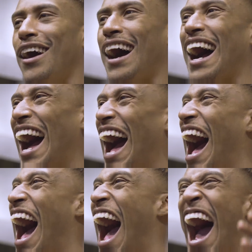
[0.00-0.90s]

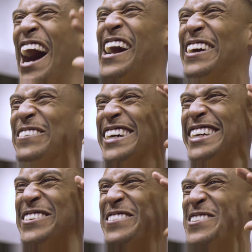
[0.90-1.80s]
ah,
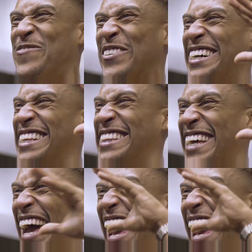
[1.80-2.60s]
what can we put